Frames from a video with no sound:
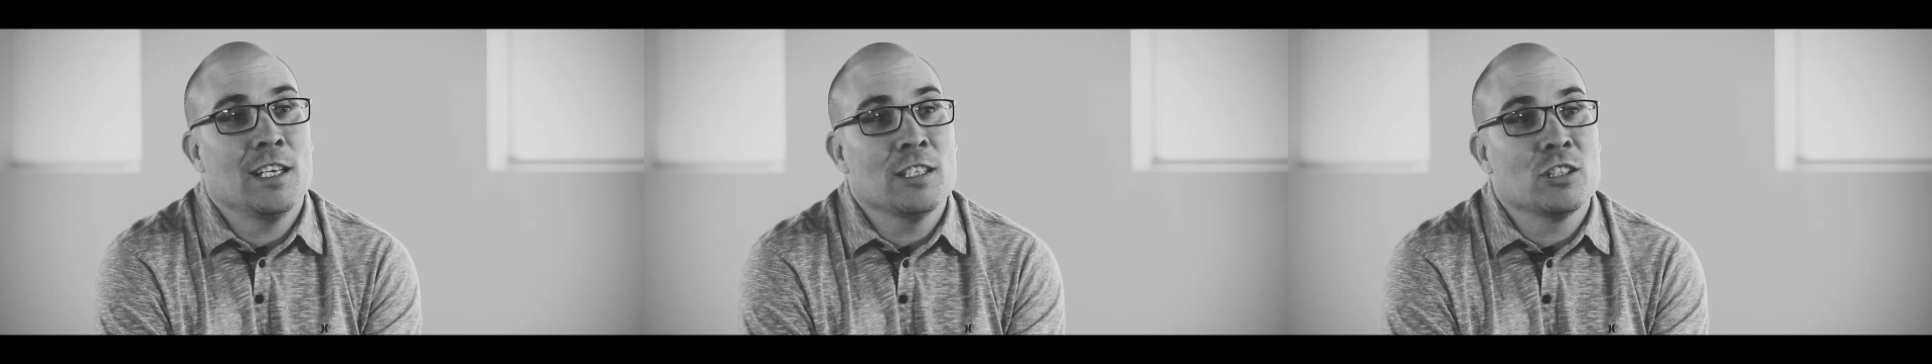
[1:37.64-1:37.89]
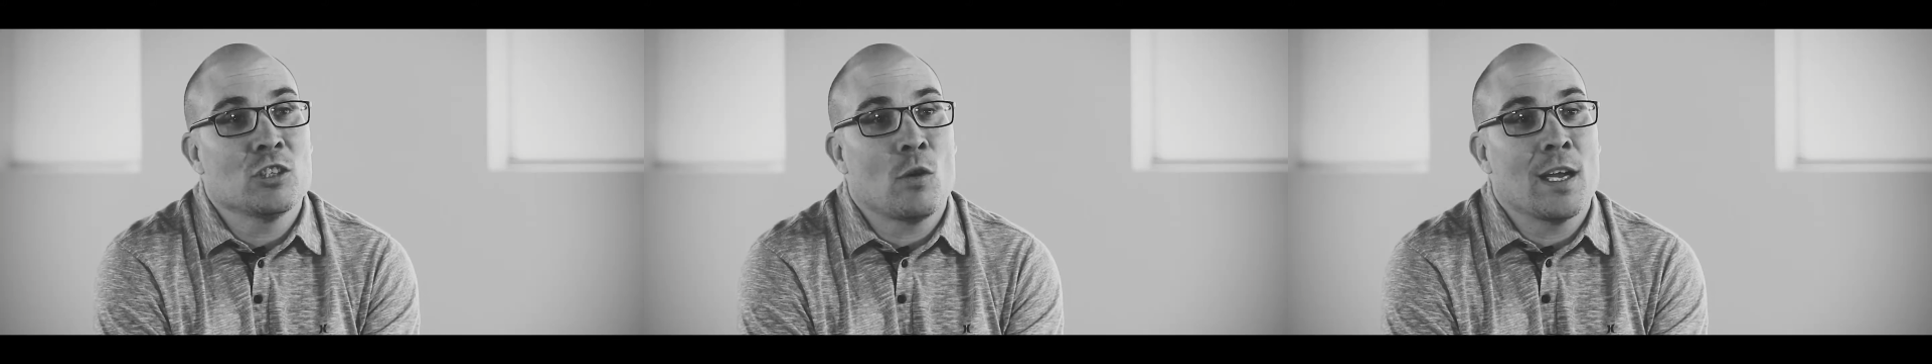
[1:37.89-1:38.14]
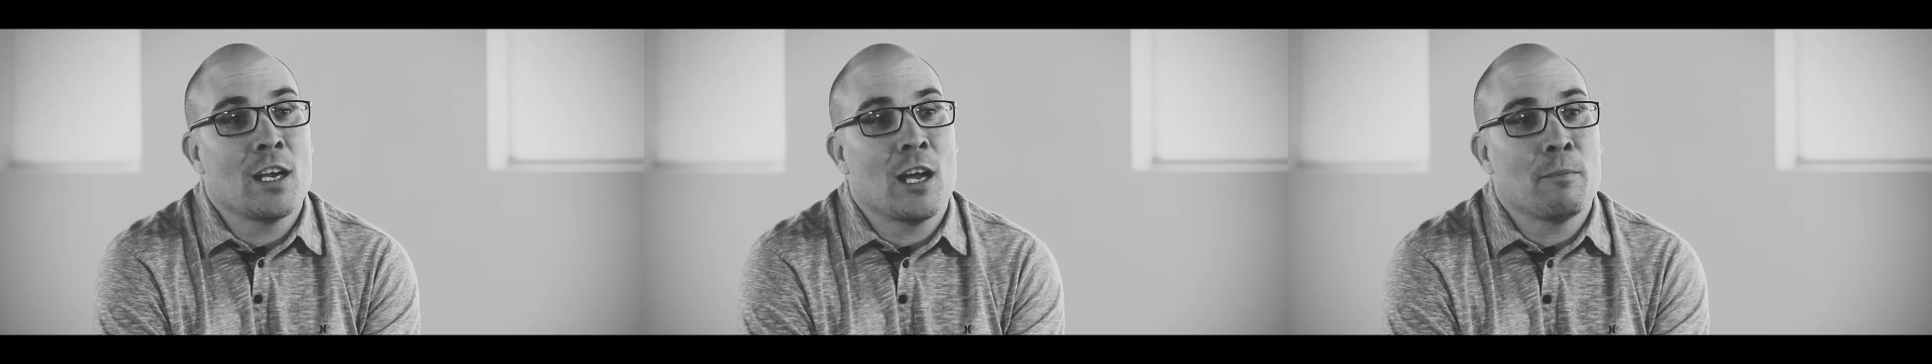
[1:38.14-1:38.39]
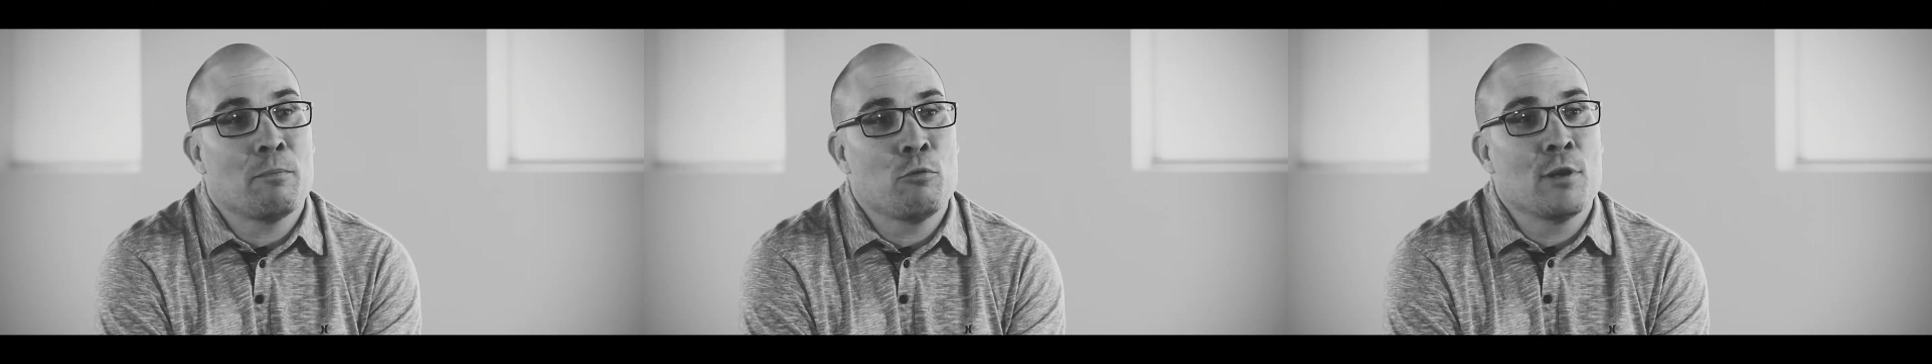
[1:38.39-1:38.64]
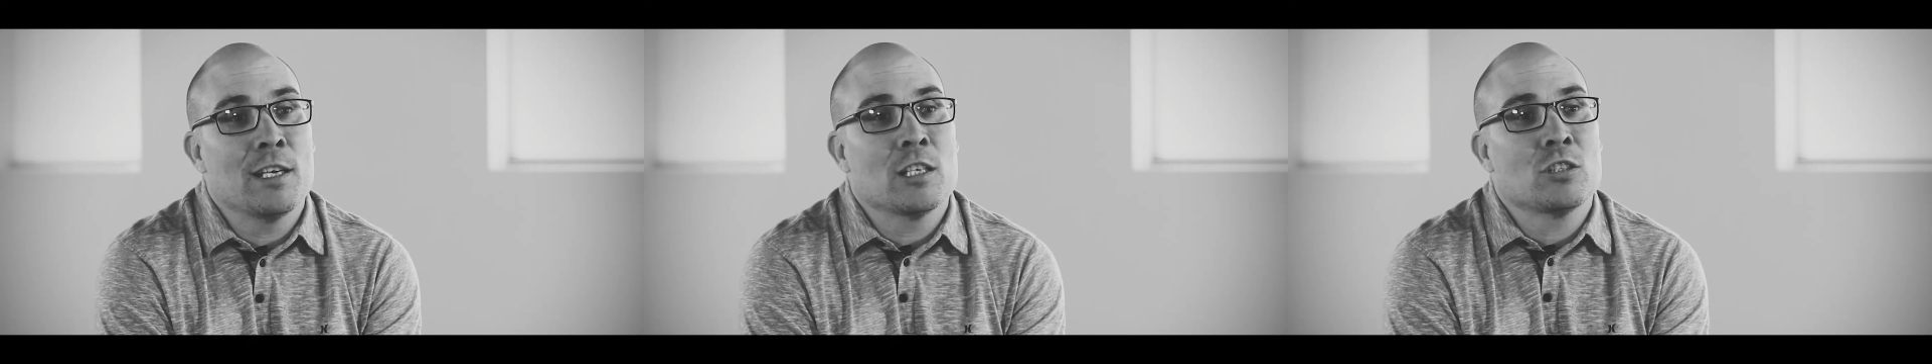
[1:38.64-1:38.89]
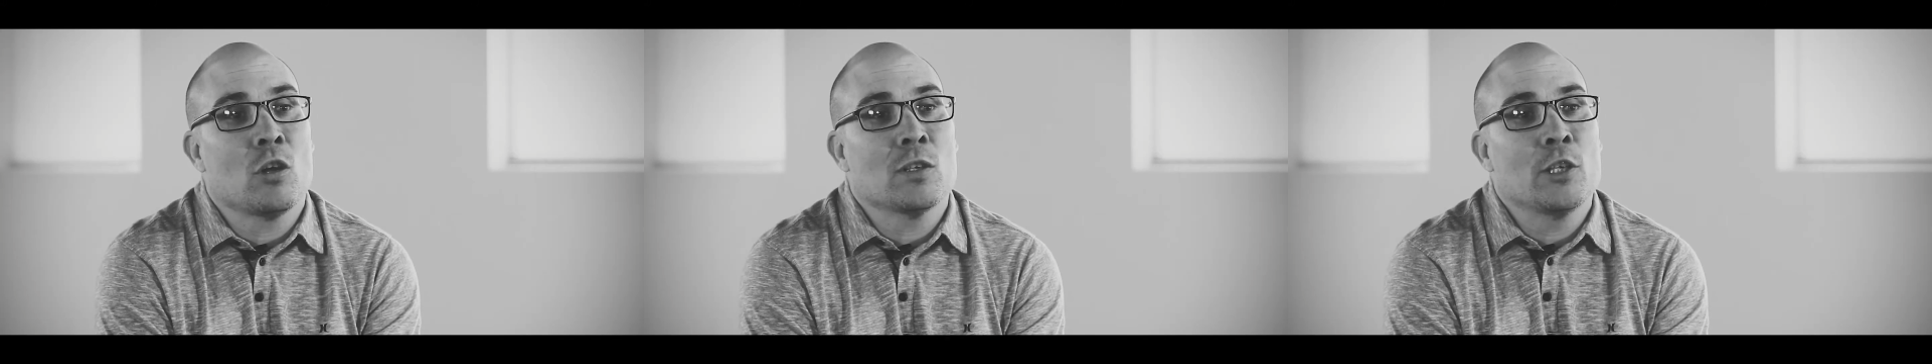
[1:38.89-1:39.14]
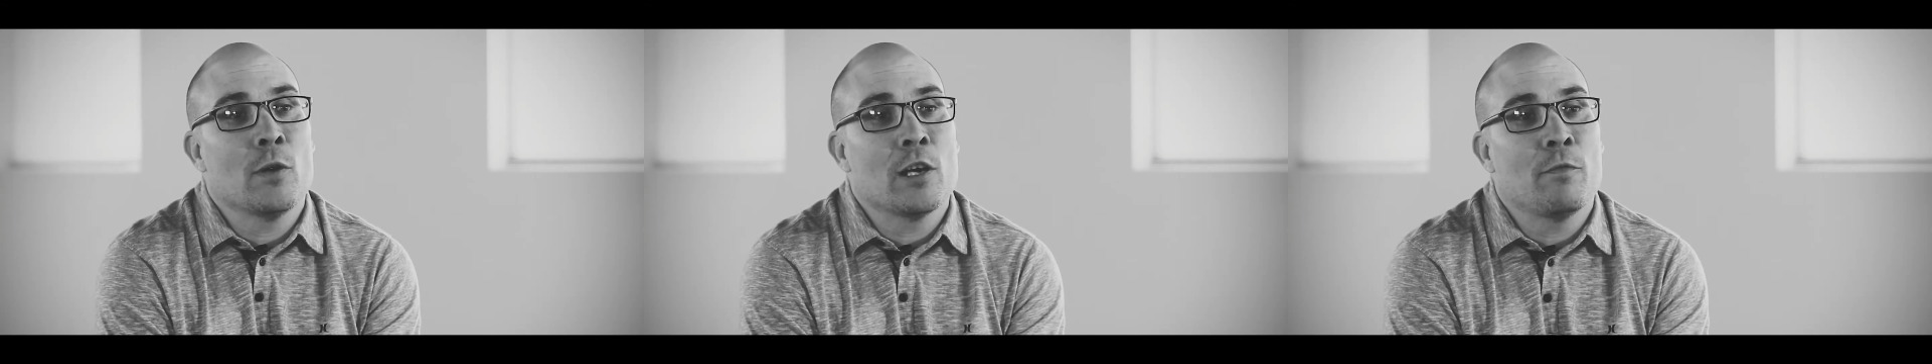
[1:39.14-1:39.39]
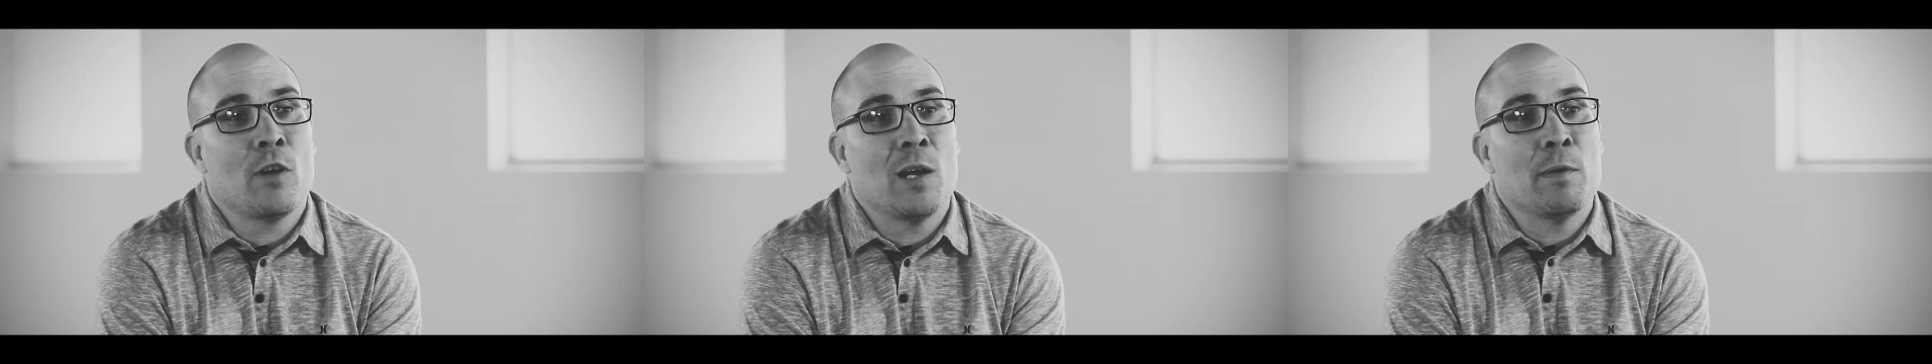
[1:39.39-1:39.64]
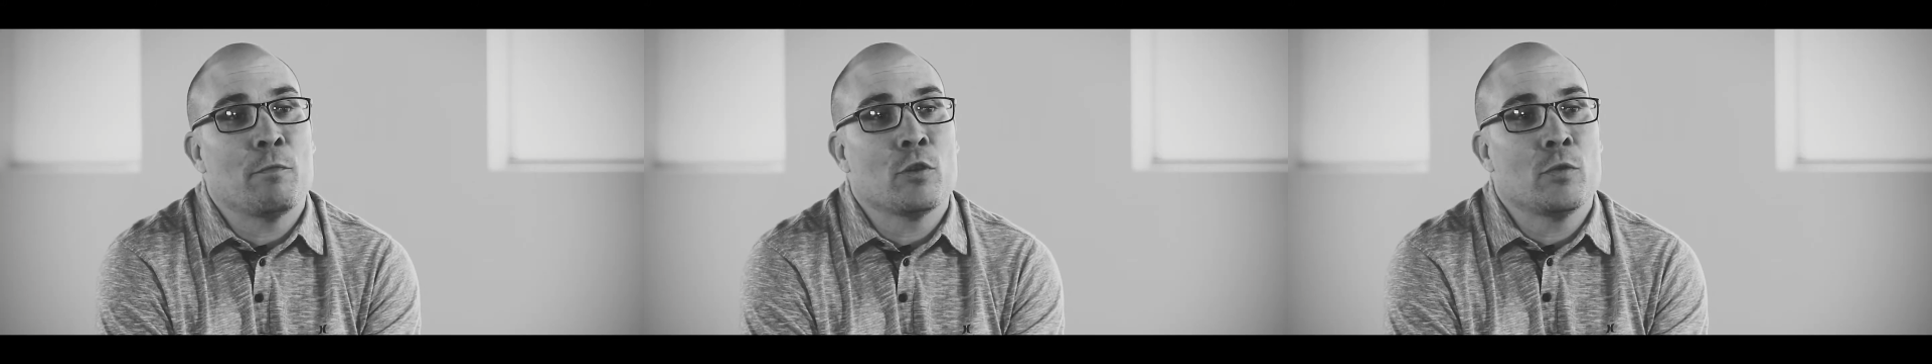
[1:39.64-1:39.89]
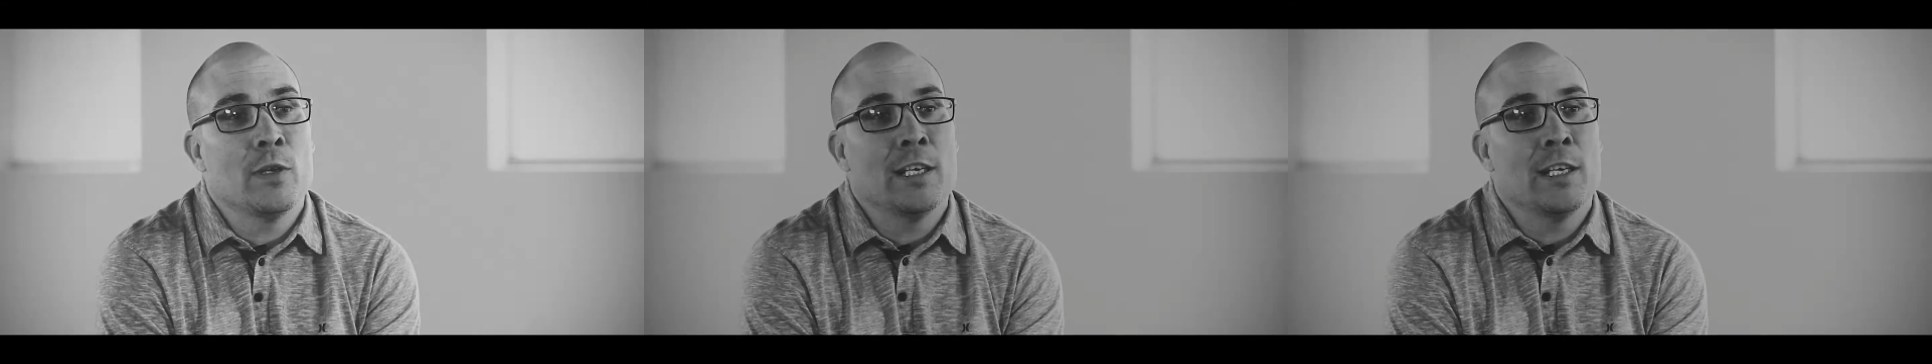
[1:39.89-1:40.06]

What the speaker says: And so I got put into solitary confinement for 3